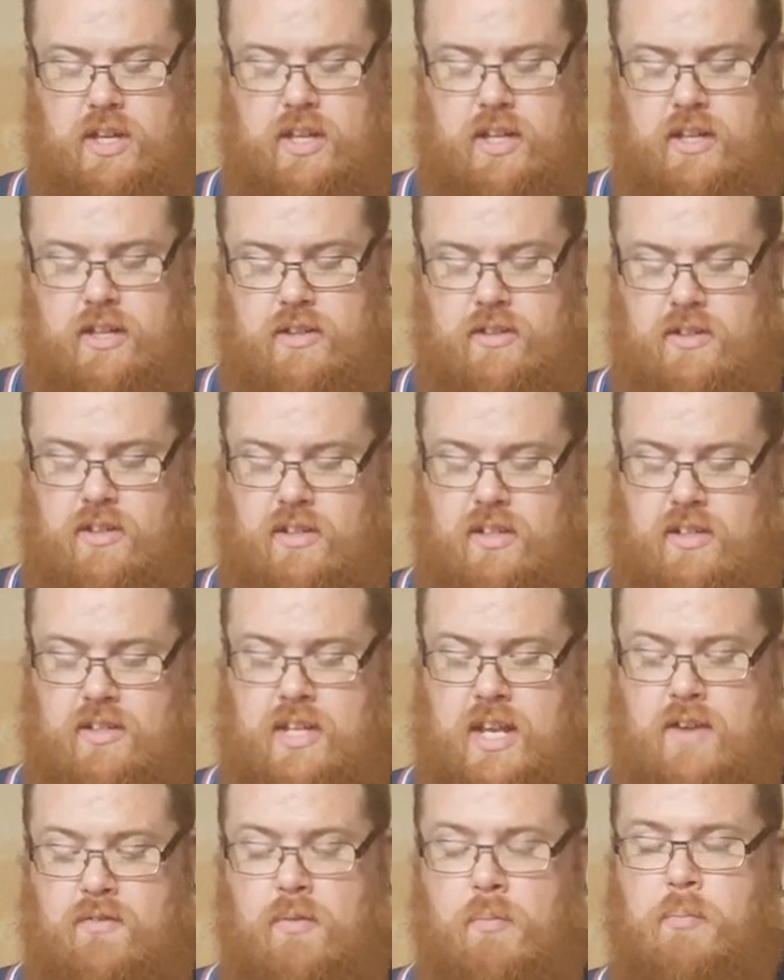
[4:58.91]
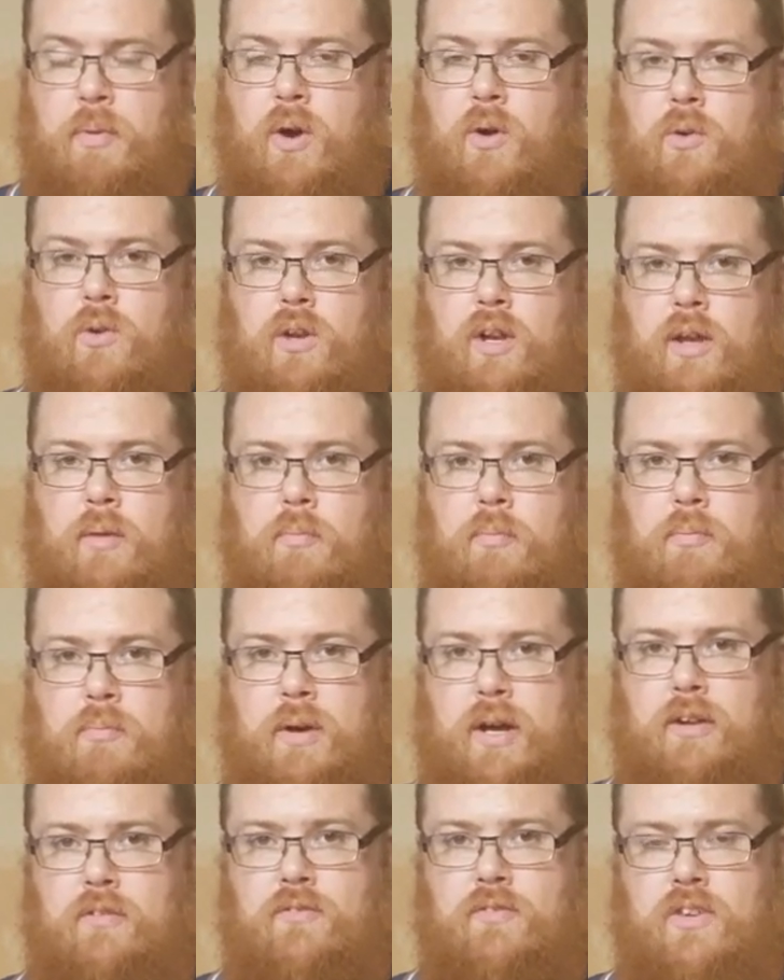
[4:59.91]
is it doesn't have a belt clip
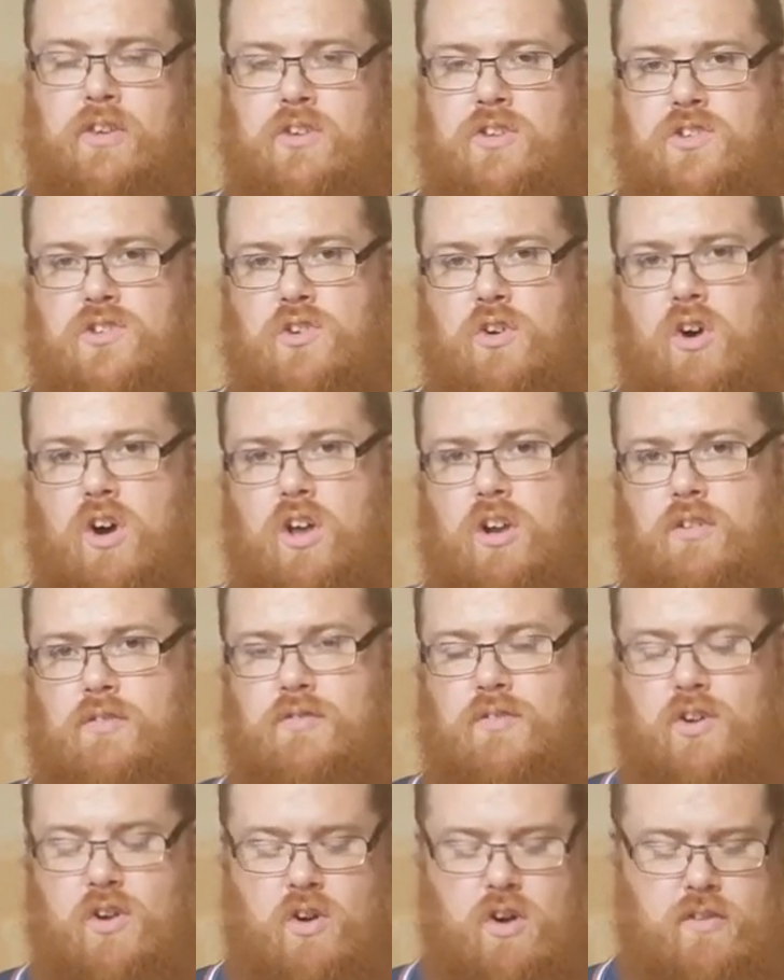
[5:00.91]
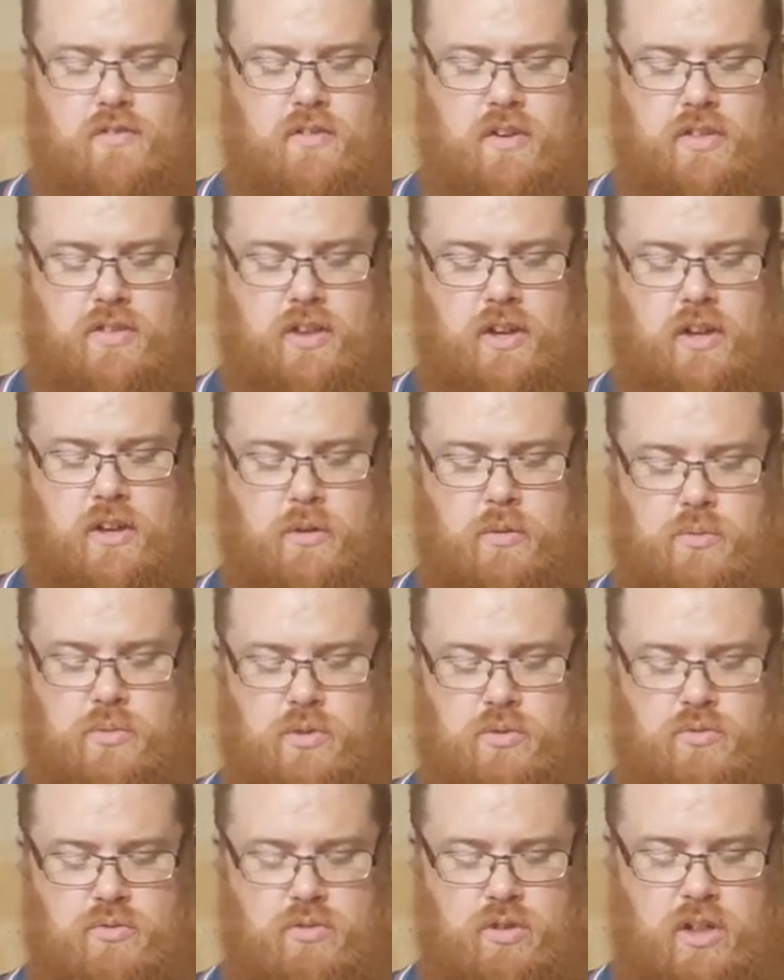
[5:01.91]
but for the style of knife I think it
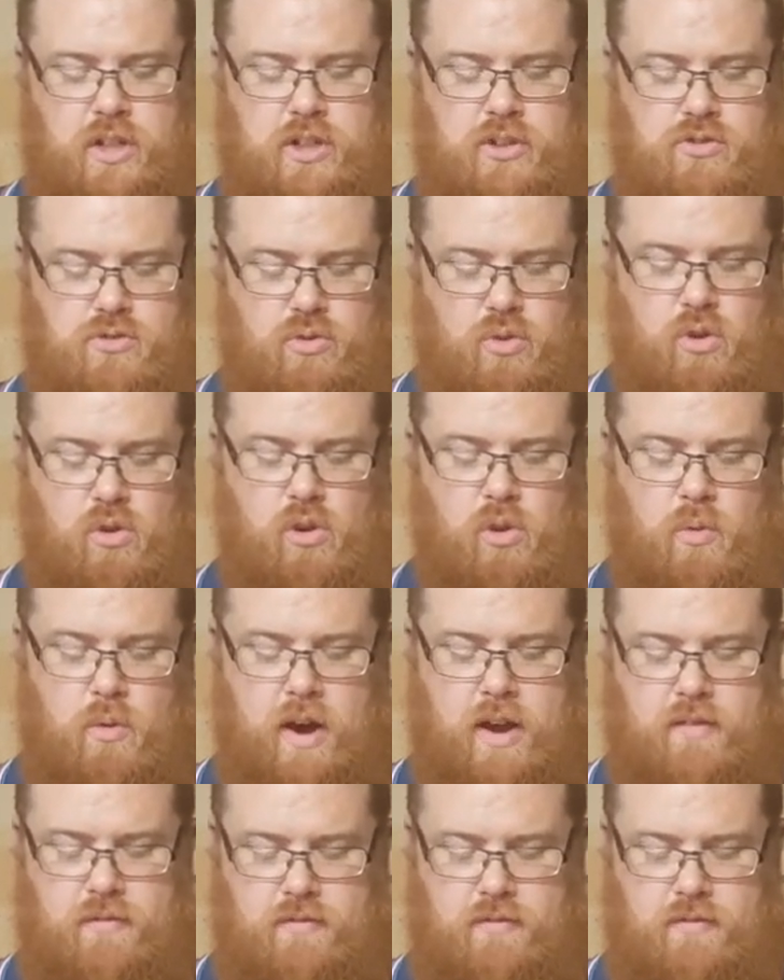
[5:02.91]
would really draw away